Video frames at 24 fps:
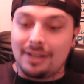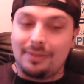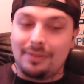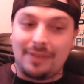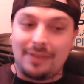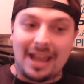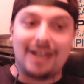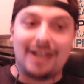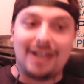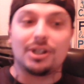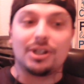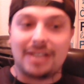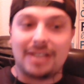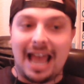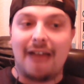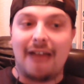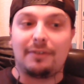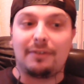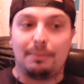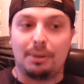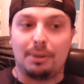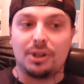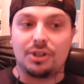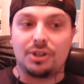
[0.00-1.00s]
They just have
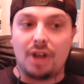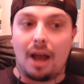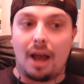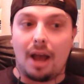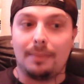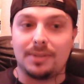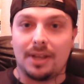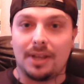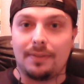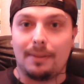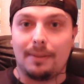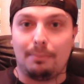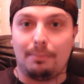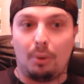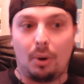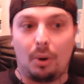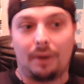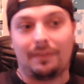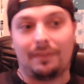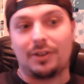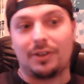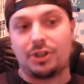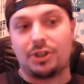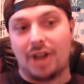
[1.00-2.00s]
to put dubs on the
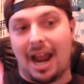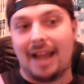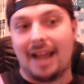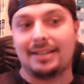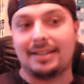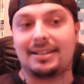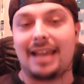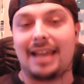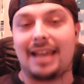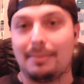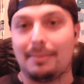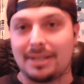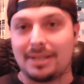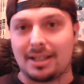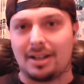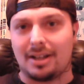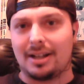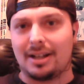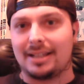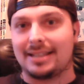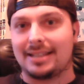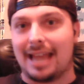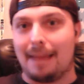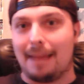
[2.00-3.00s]
board. The Giants game is a good
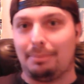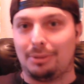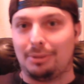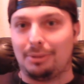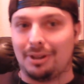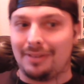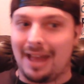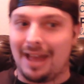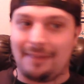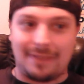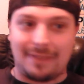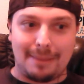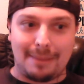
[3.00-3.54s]
example of that.